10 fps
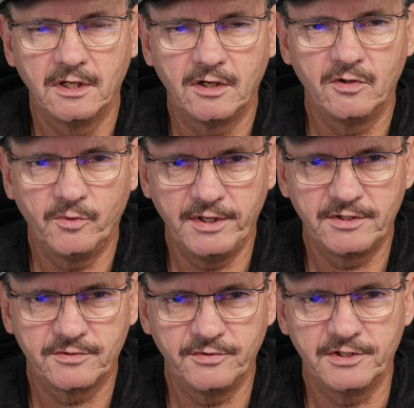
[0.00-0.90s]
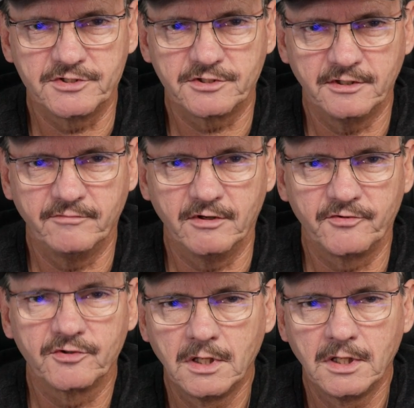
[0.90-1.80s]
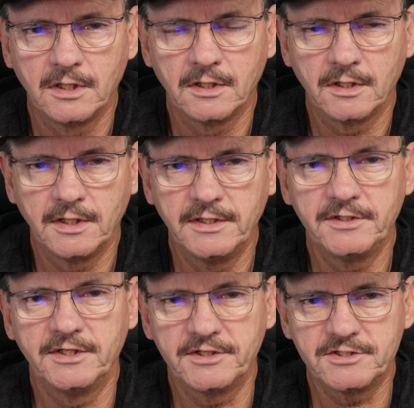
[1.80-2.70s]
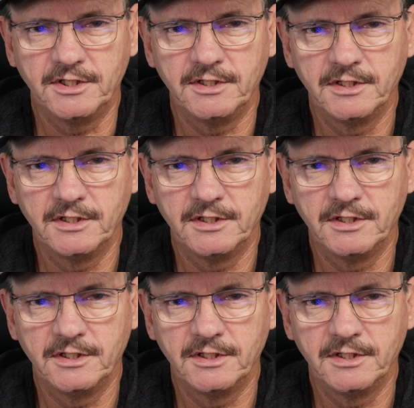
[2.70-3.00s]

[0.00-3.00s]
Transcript: all the way through their servers. In addition,